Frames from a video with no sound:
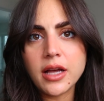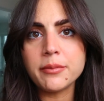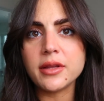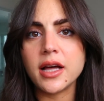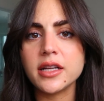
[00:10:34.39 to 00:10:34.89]

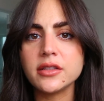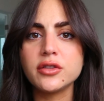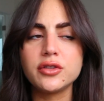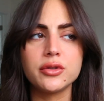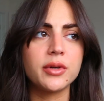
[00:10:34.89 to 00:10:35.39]
I'm planning
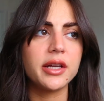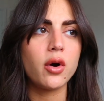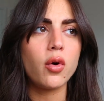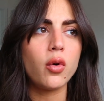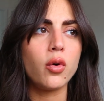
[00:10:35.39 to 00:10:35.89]
to do a
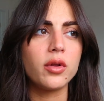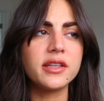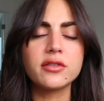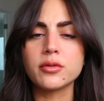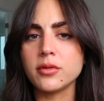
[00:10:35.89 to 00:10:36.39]
whole
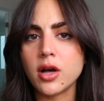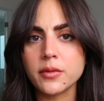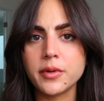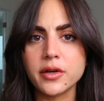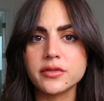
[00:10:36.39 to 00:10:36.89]
either
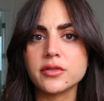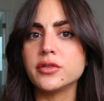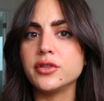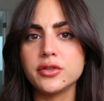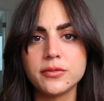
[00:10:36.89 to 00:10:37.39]
blog post or
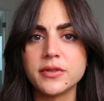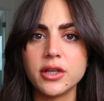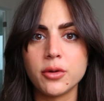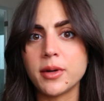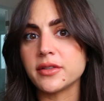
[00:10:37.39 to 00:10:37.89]
YouTube
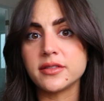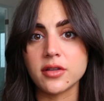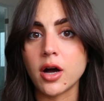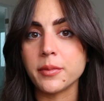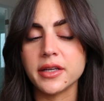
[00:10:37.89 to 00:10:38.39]
video about this
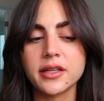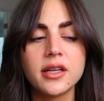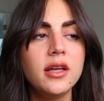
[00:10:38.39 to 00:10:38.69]
topic.